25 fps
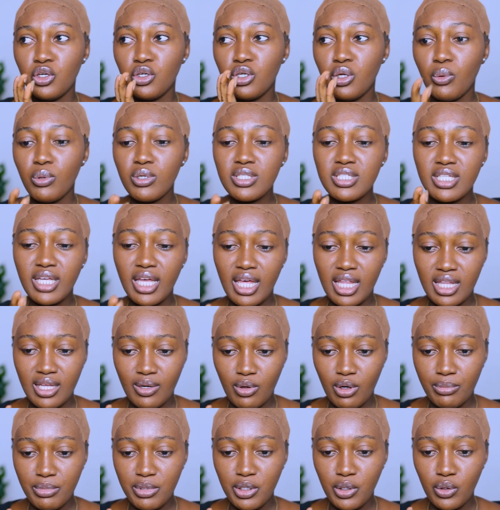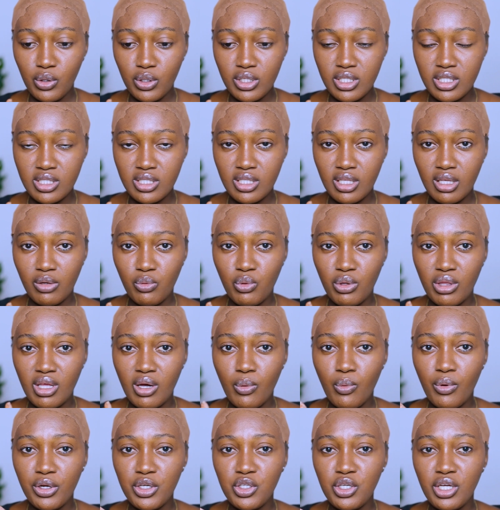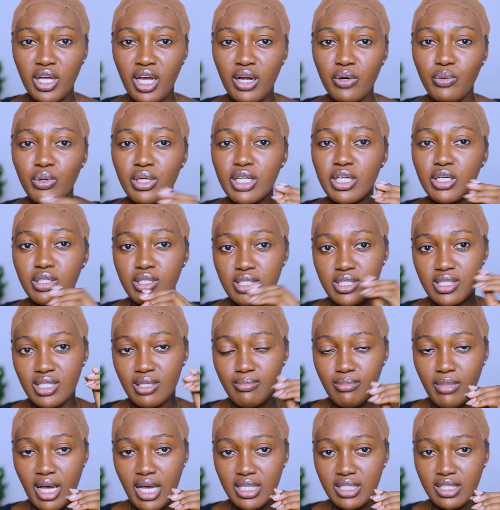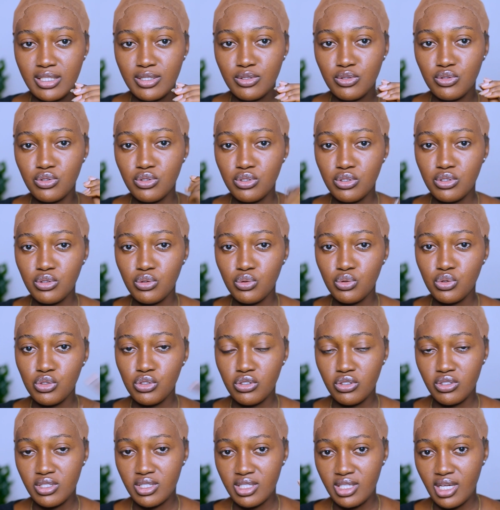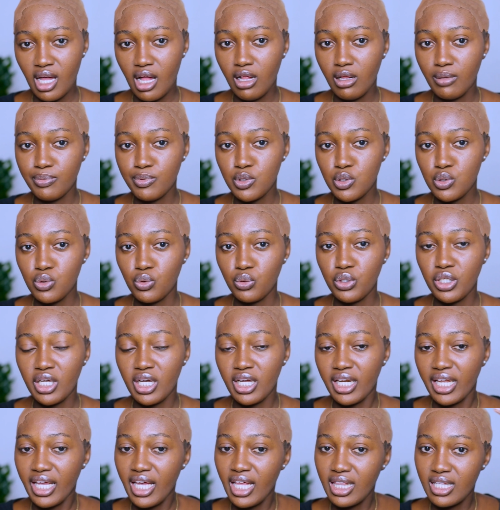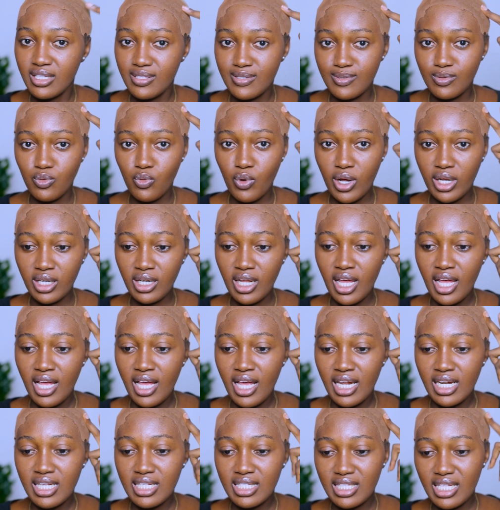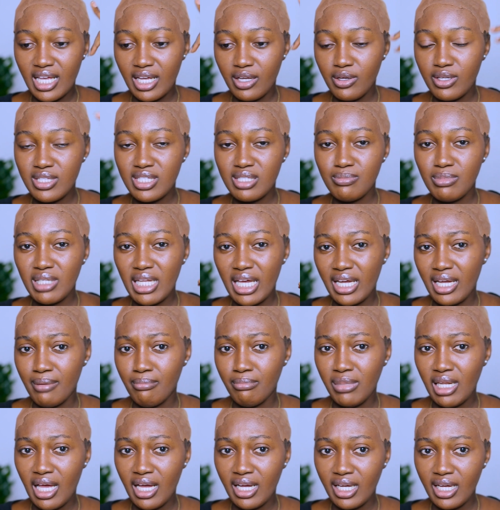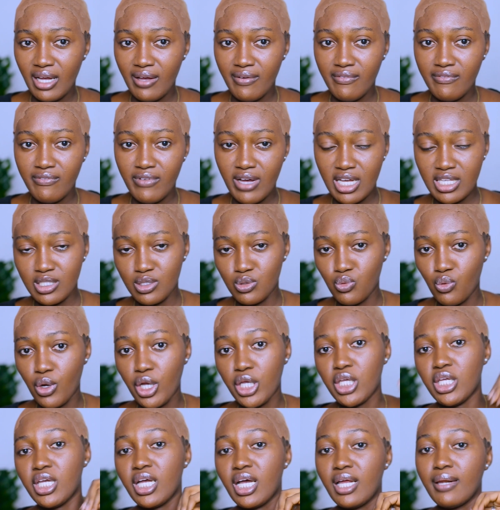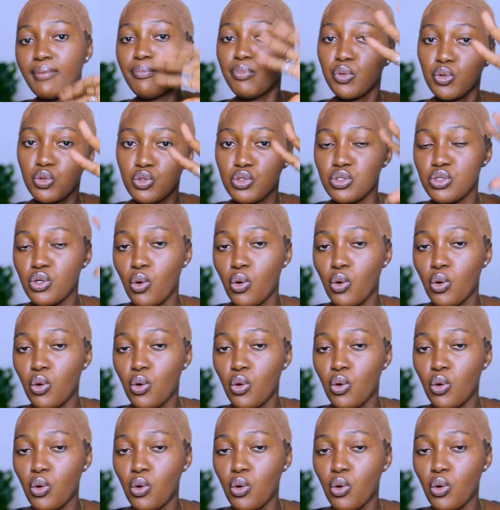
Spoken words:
don't want to get that one, because with that one you can't really customize it to suit your scalp. So you can get this one. It's like going to be like a blank canvas where you can put